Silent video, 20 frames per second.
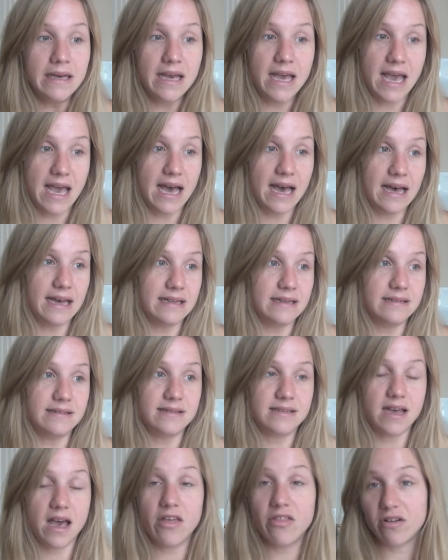
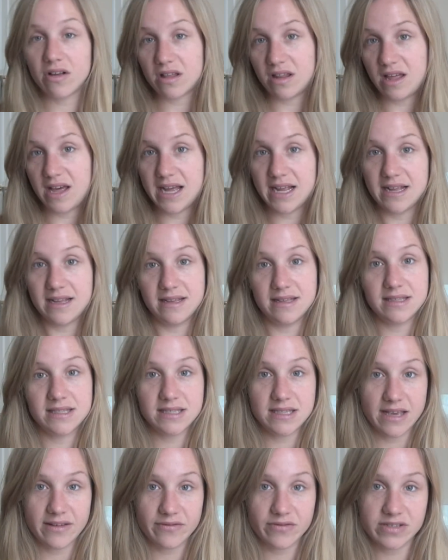and other
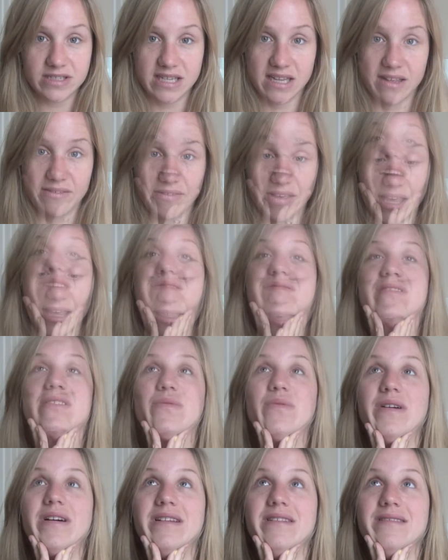clients like for TV,
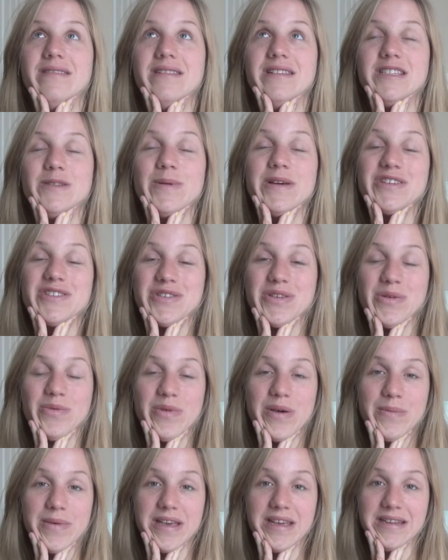everyone, especially
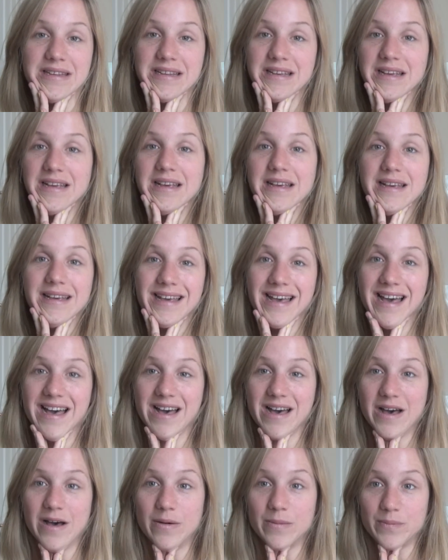women,
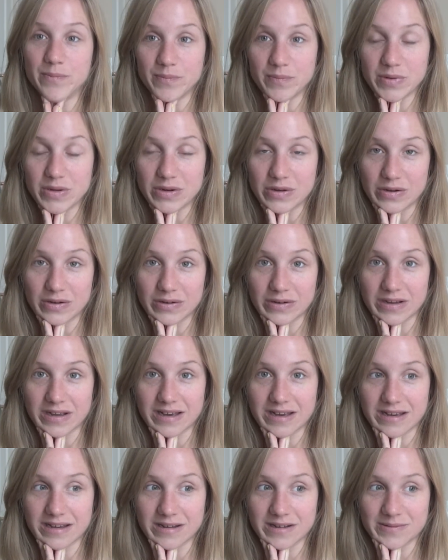you know,
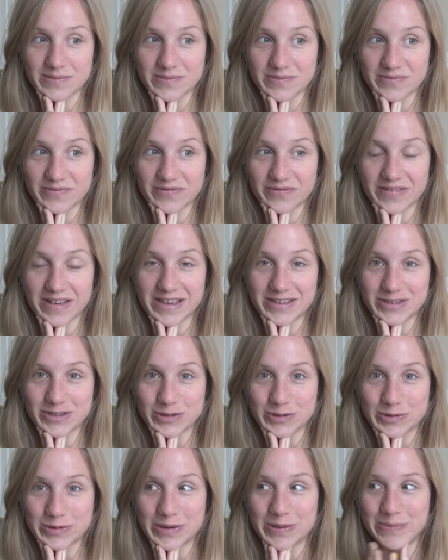our
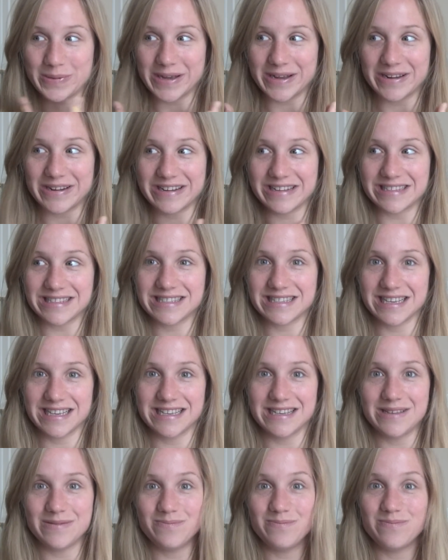facial appearance
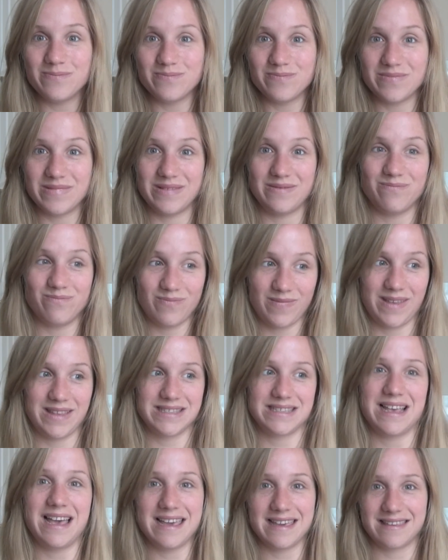
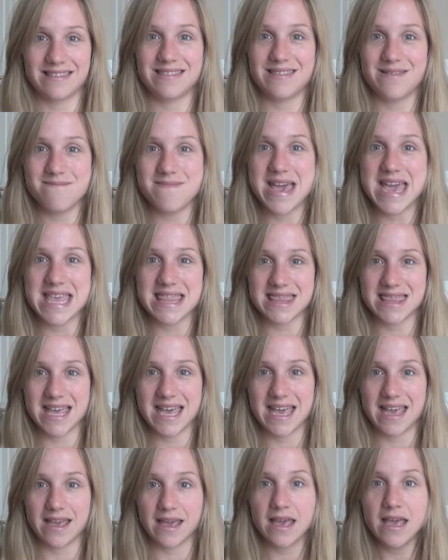is like the main
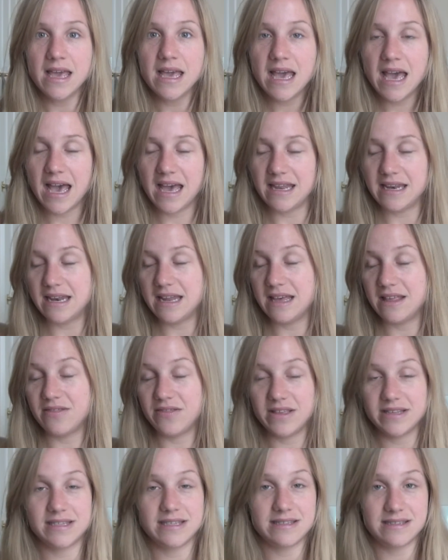thing. And
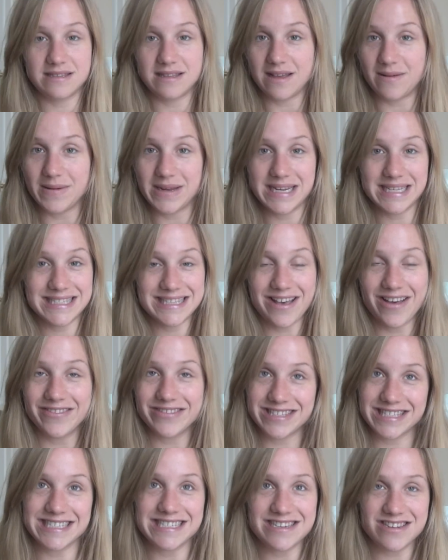this is, I mean, it's
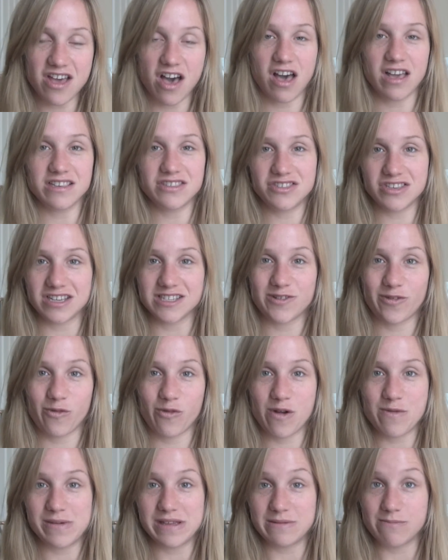obviously not just for
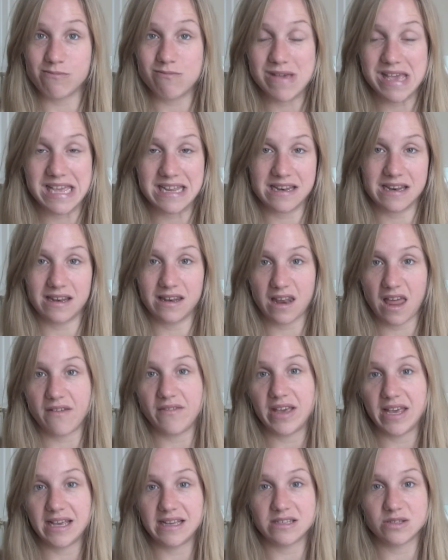women. Men
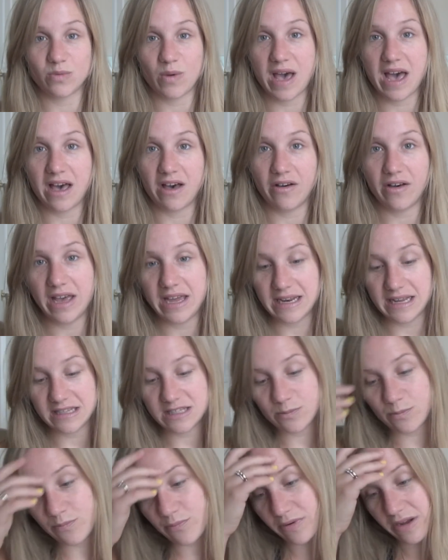love it as well, and
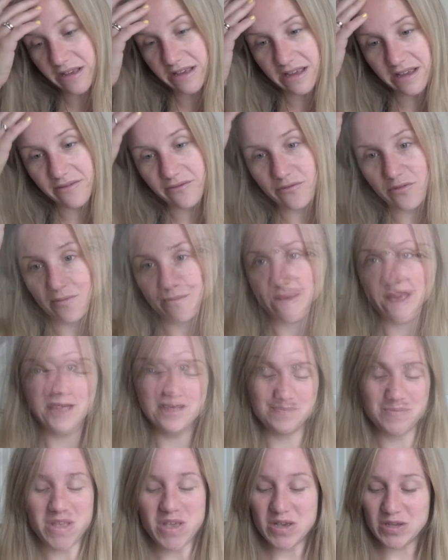it's brilliant for
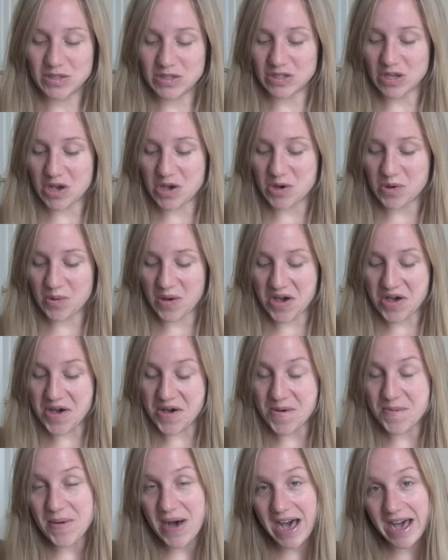men. So
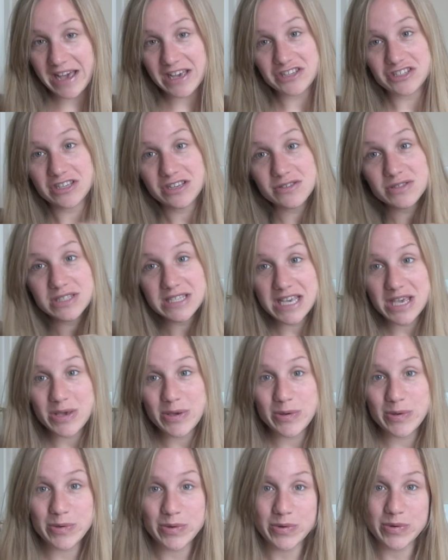I shall
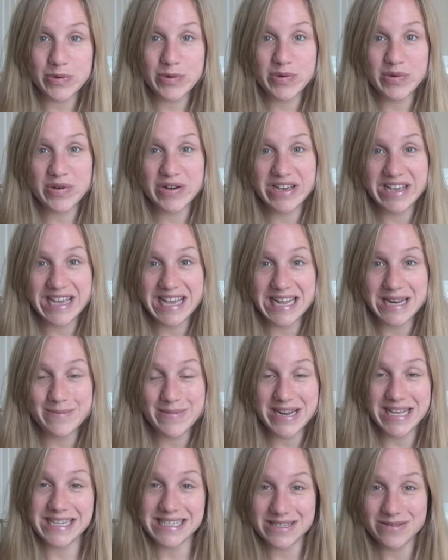see you in a
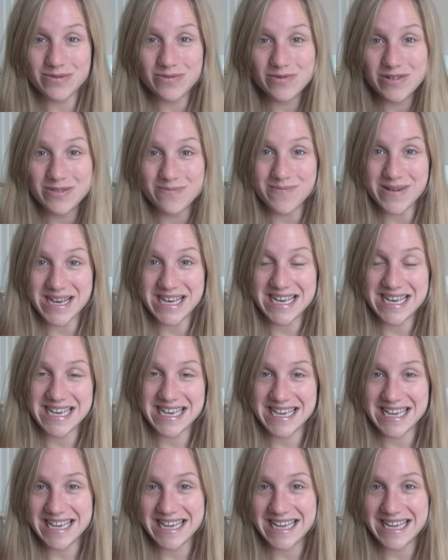minute with
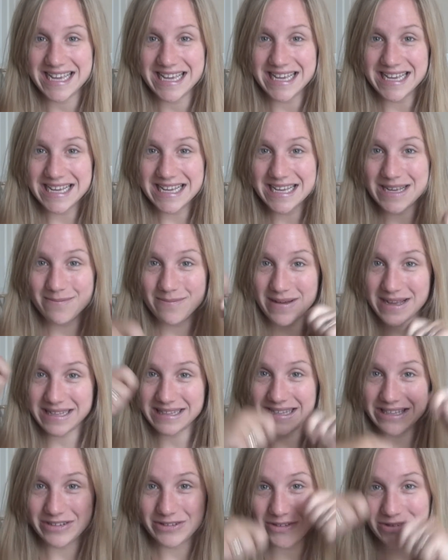my
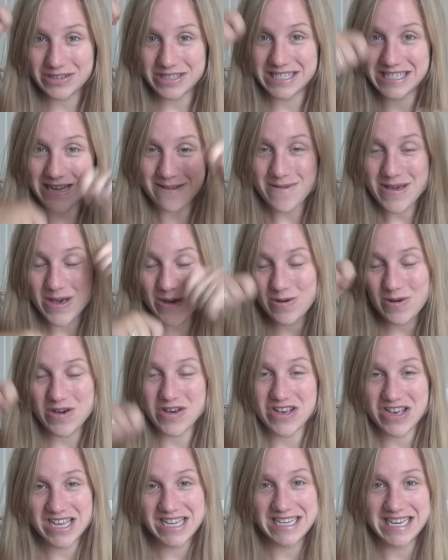little demo
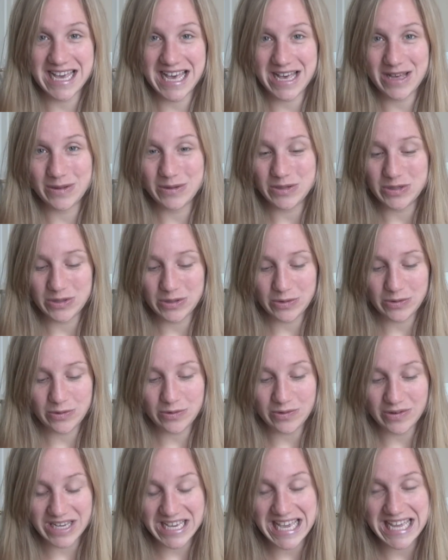on how
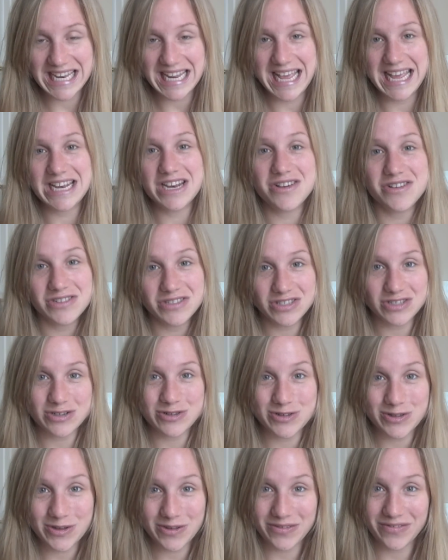to get a
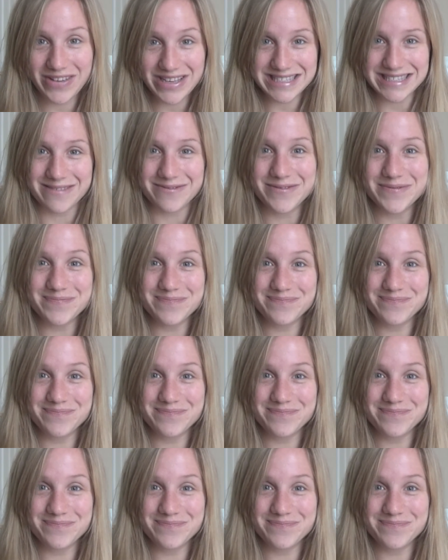non-surgical facelift.